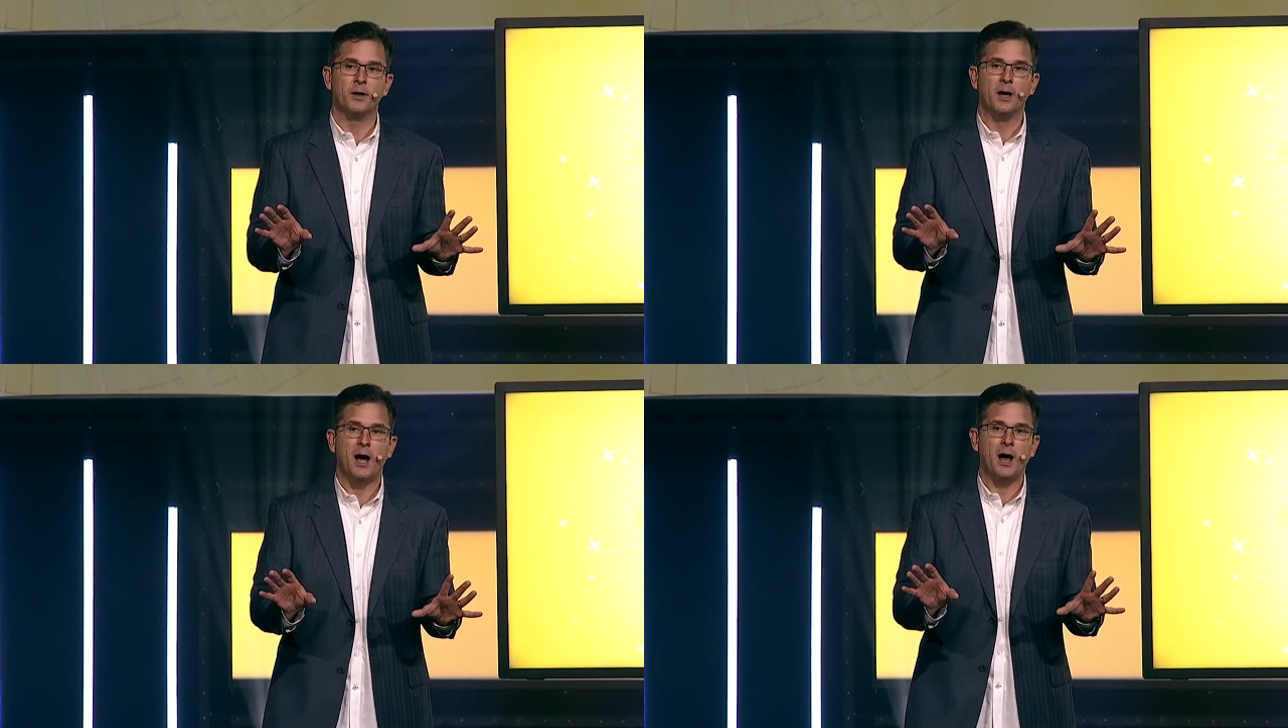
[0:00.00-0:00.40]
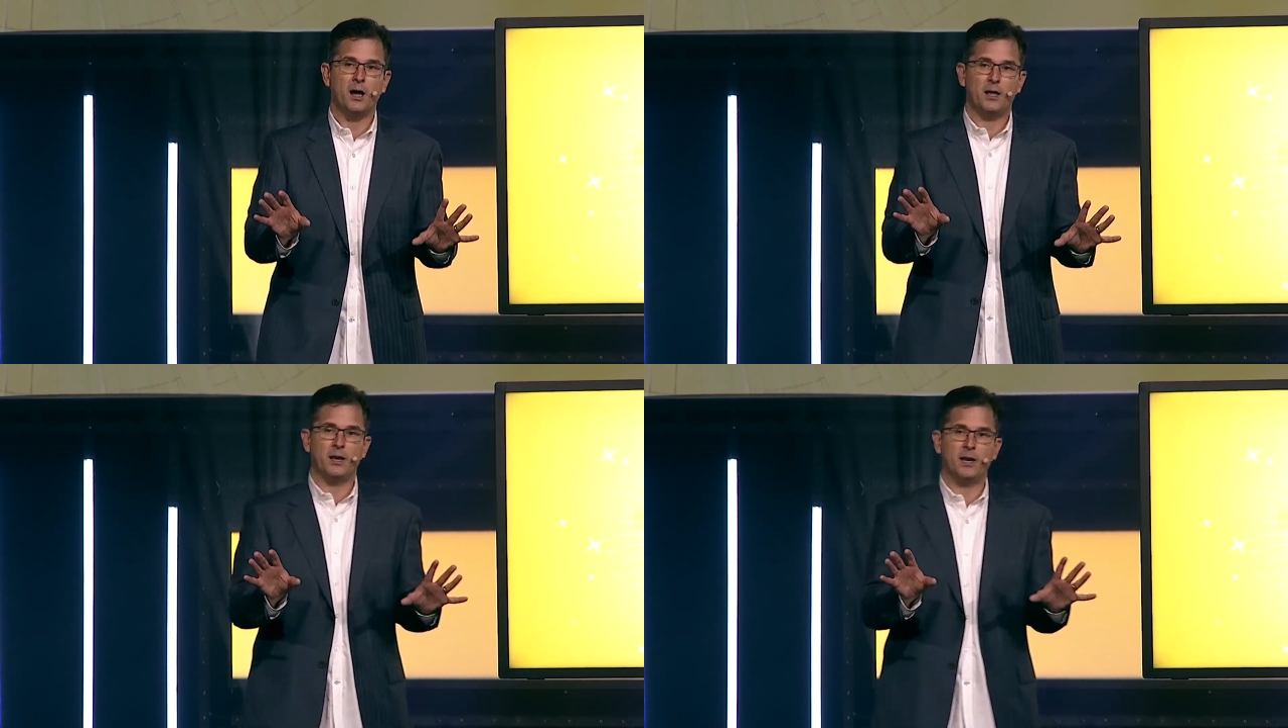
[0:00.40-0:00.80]
I,
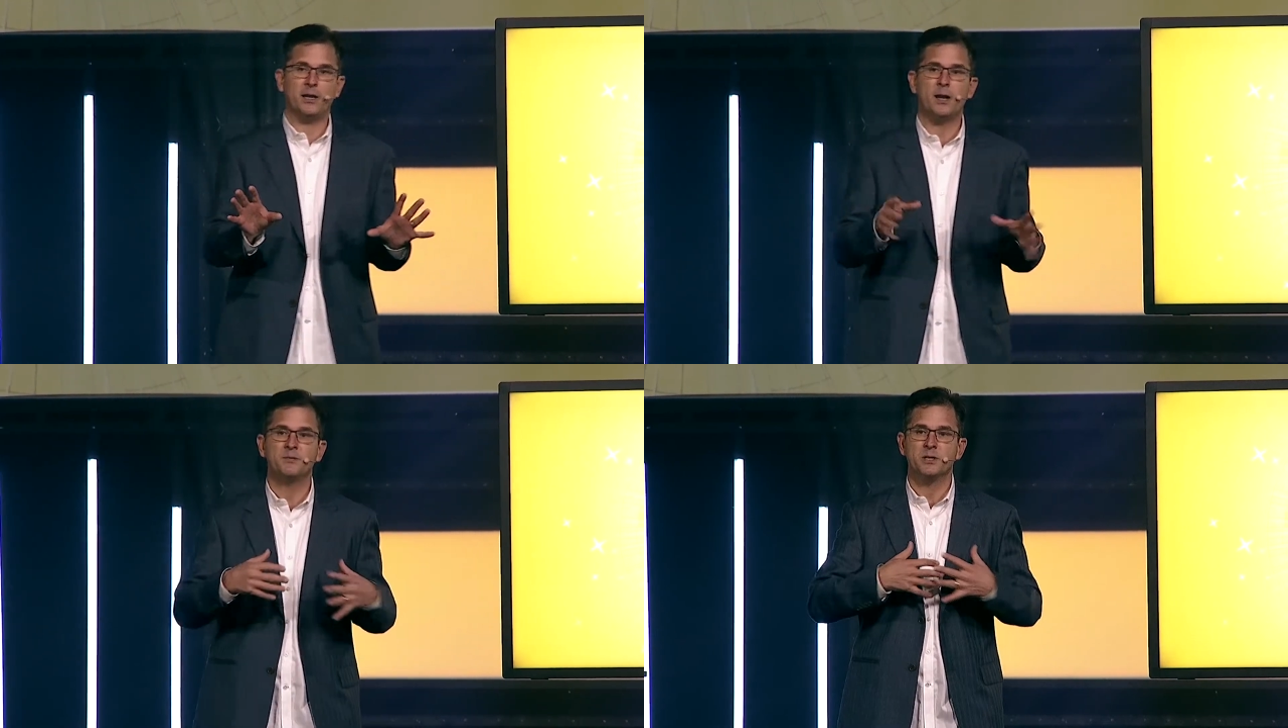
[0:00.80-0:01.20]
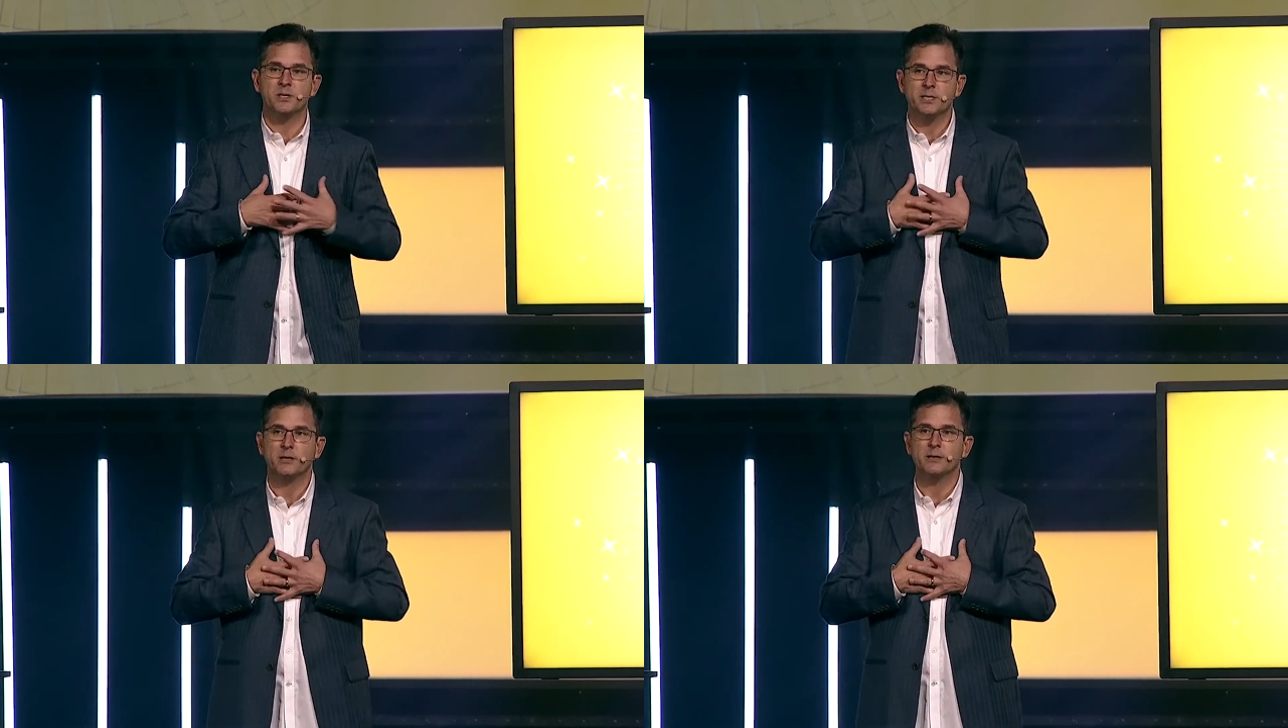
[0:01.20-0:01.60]
and I'm
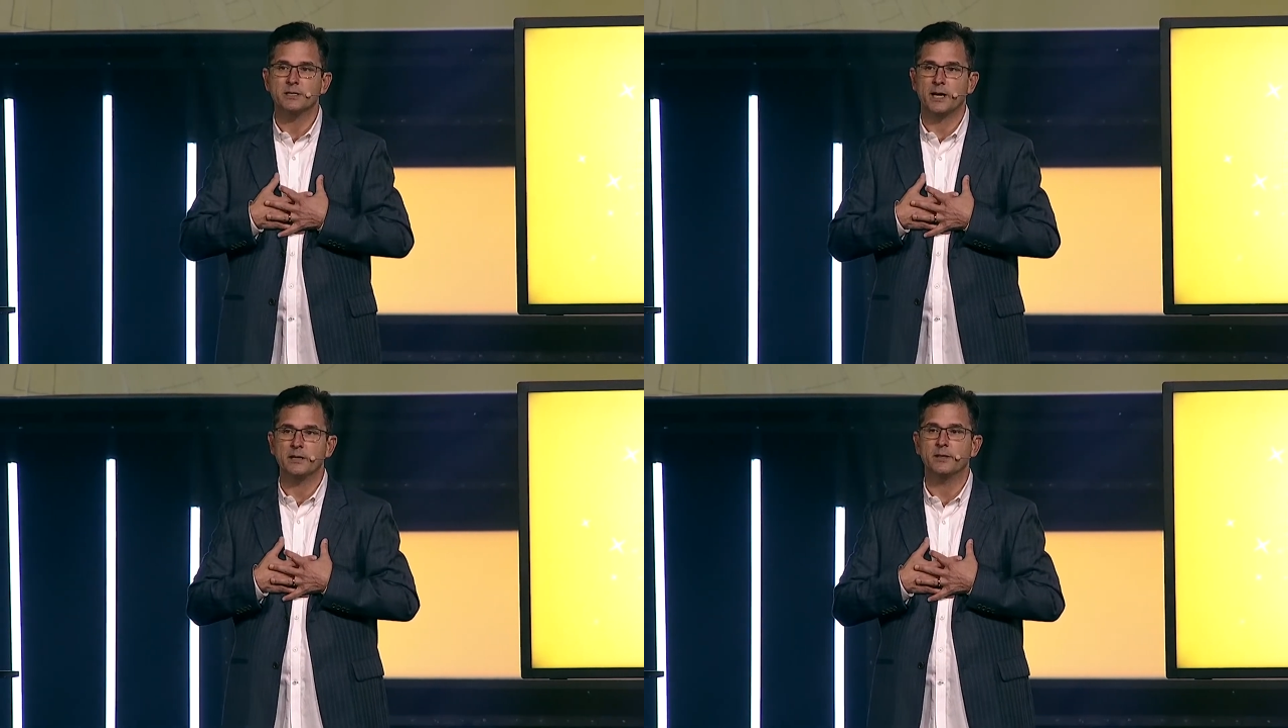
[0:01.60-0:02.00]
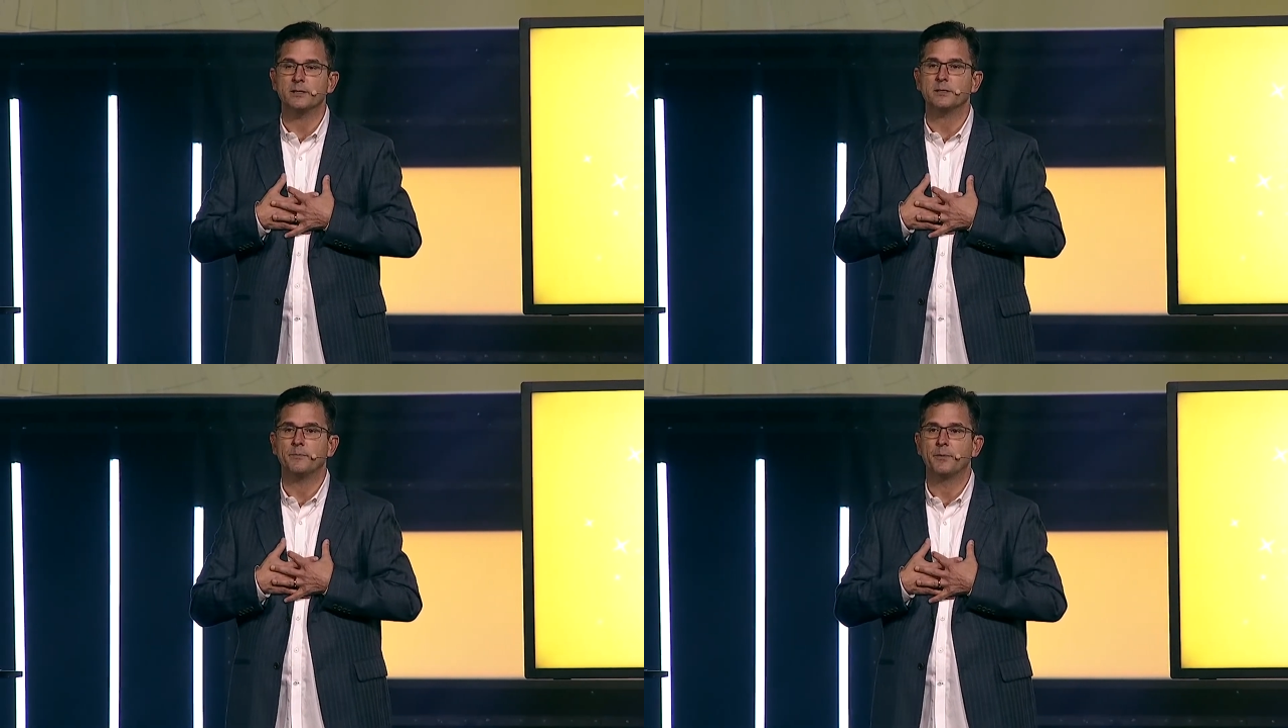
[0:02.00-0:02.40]
sincere in saying this.